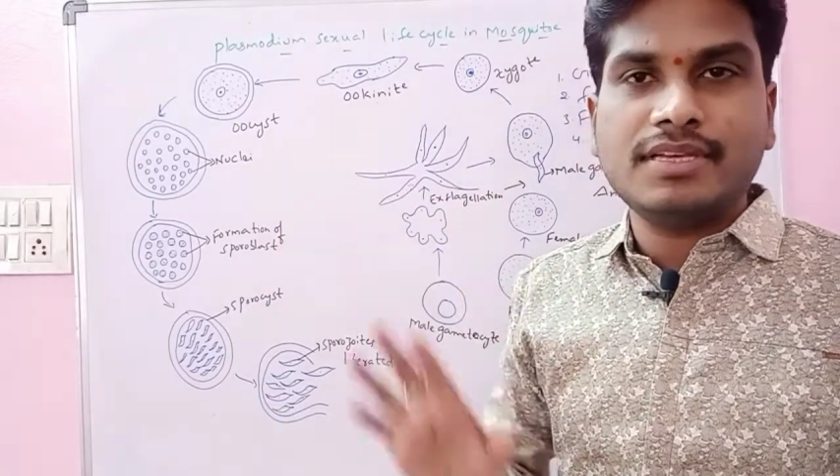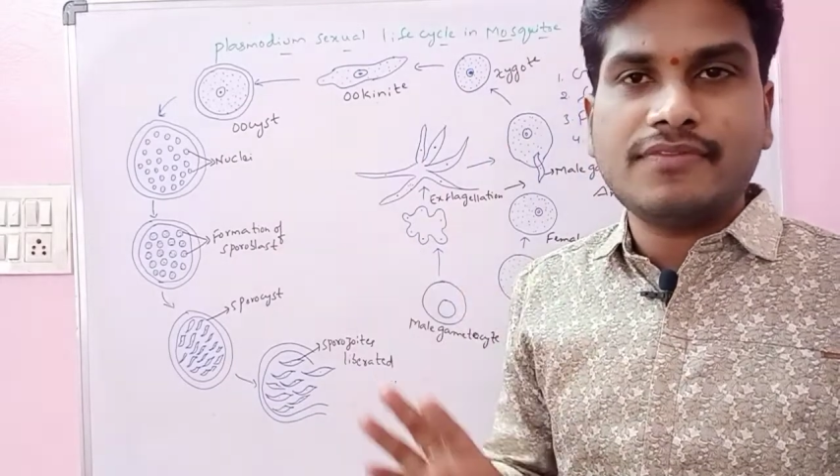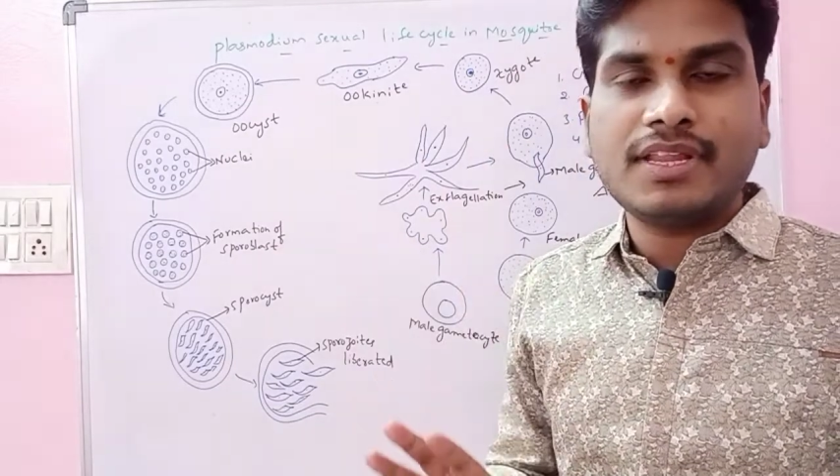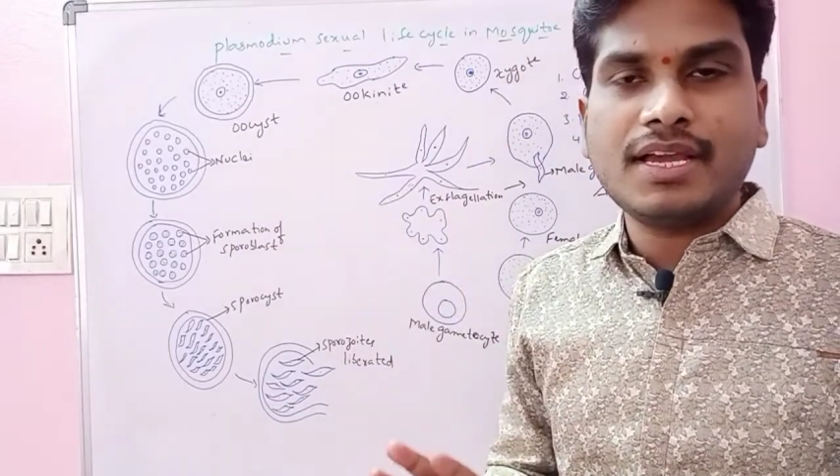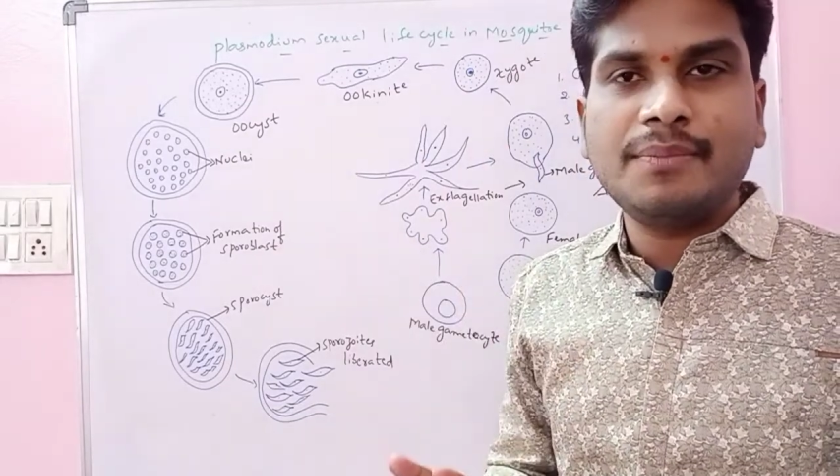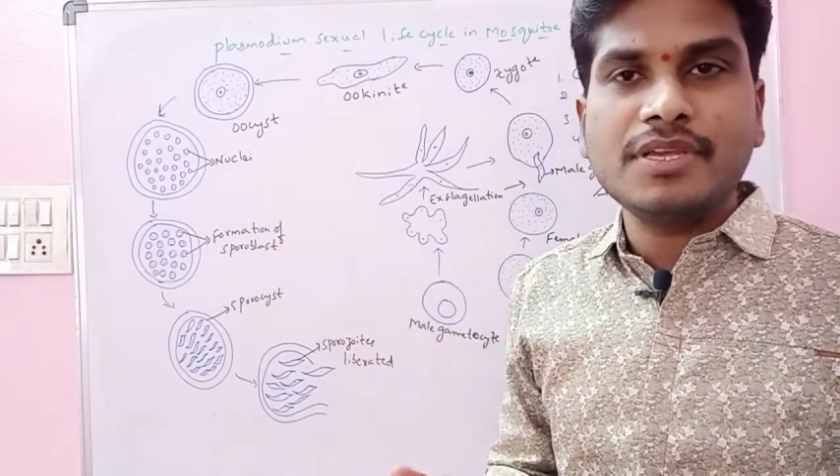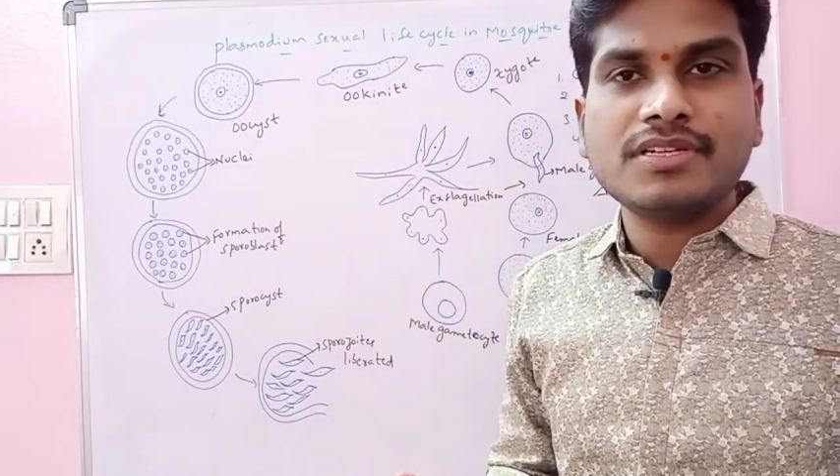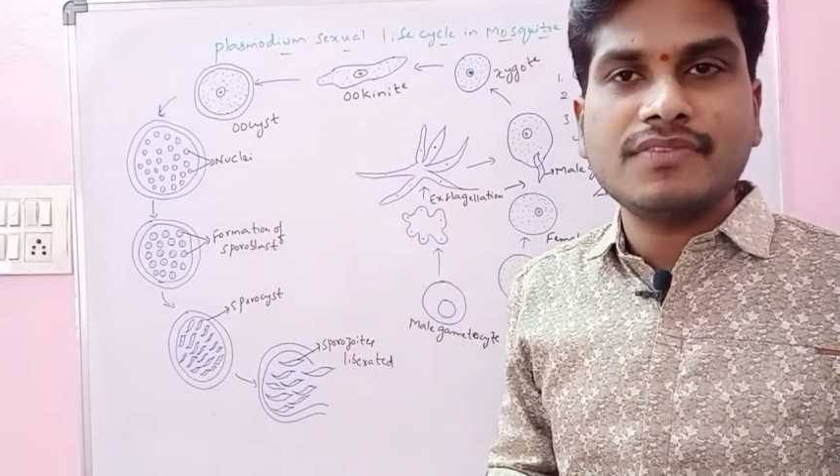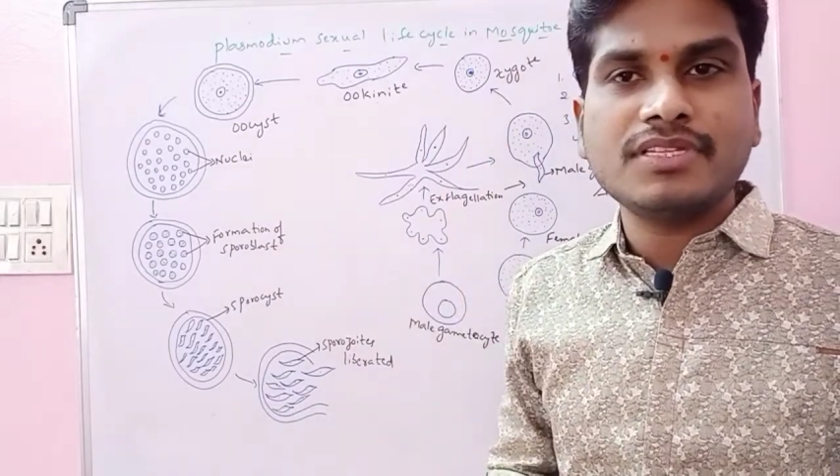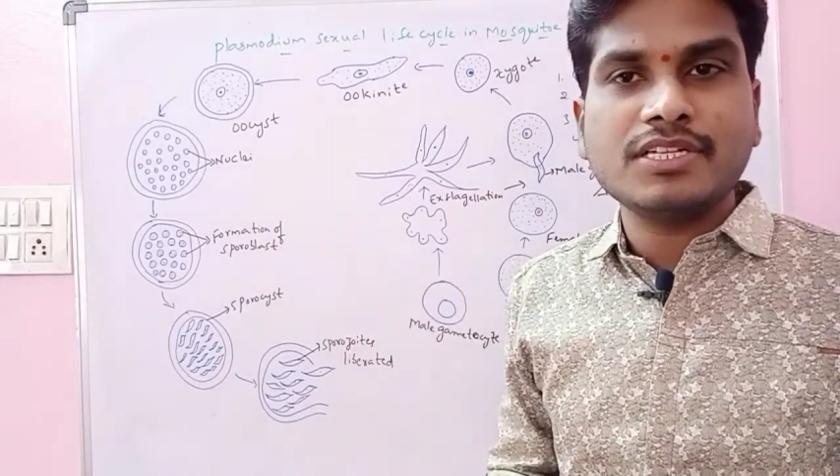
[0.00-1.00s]
For the completion of
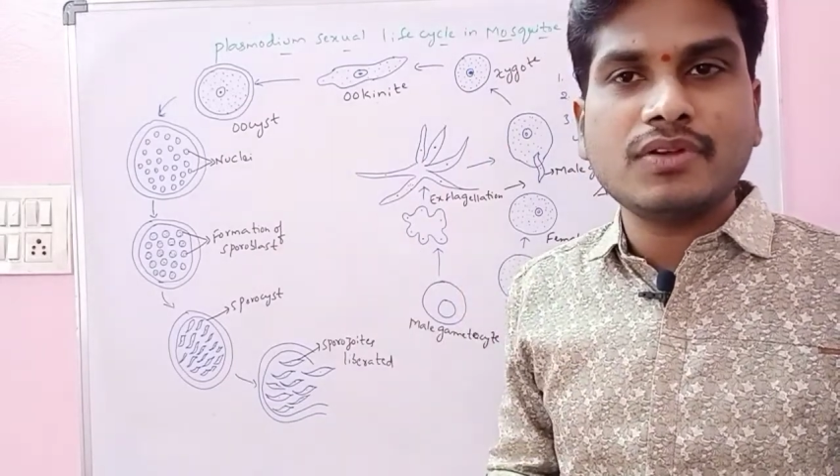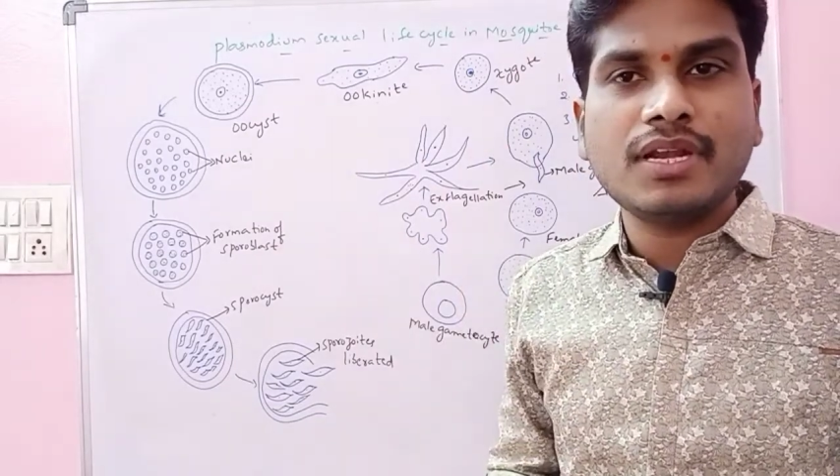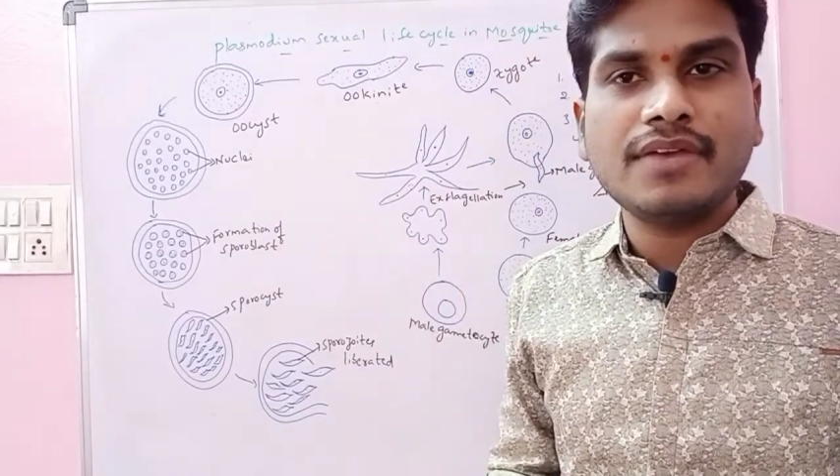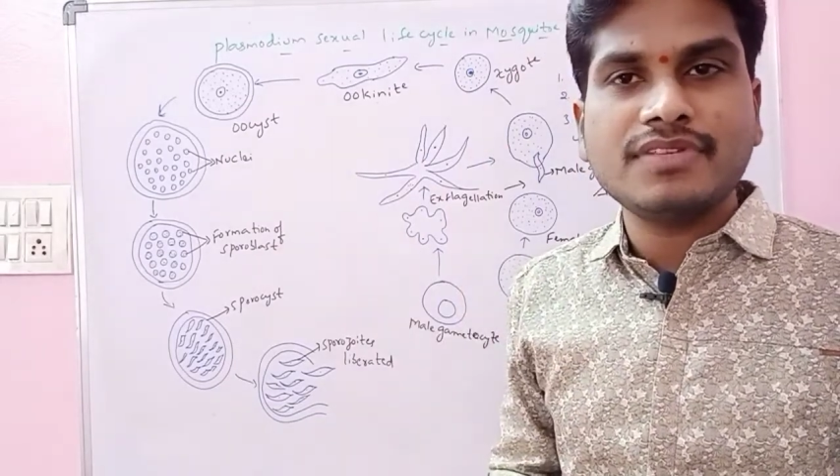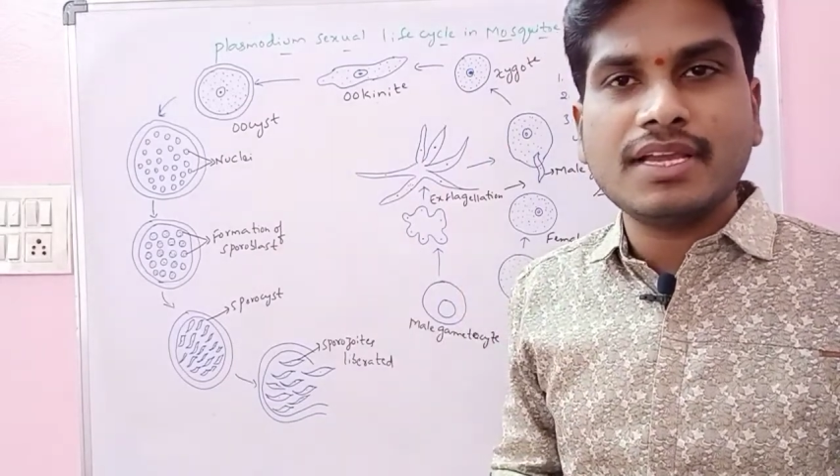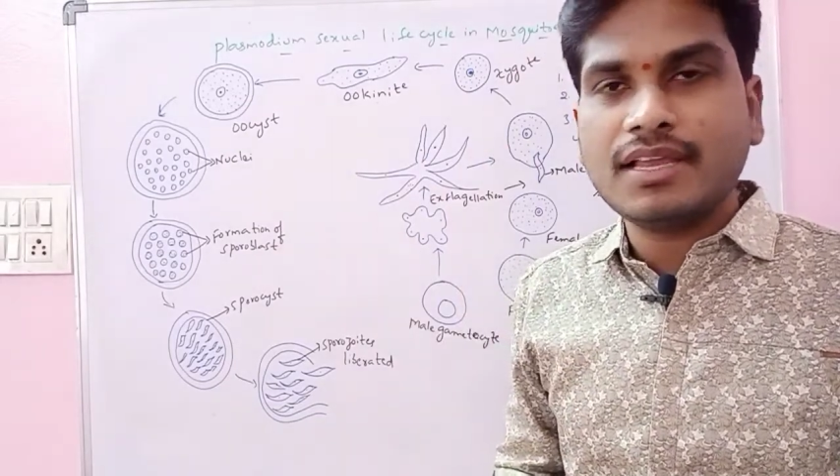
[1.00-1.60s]
the sexual life cycle,